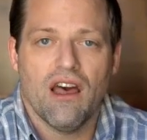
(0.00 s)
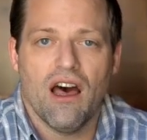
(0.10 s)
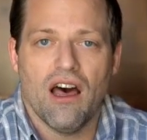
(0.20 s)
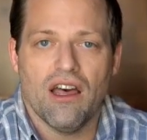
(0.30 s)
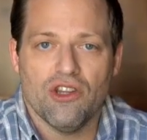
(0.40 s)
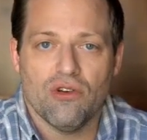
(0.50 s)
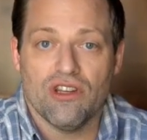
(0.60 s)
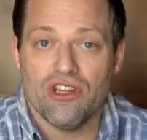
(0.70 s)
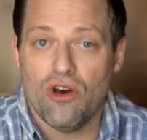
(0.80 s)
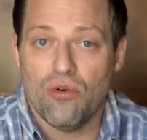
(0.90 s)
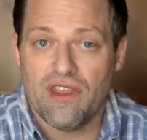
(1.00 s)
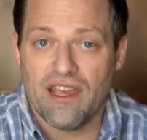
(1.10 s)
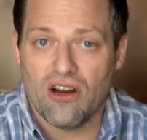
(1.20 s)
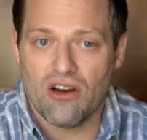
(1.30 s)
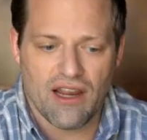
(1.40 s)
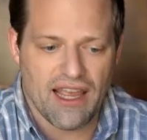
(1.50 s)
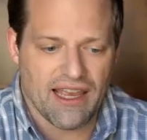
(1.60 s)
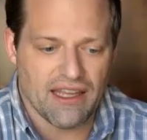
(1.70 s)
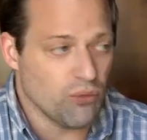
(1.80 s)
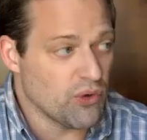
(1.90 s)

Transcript: Uh, you can go there and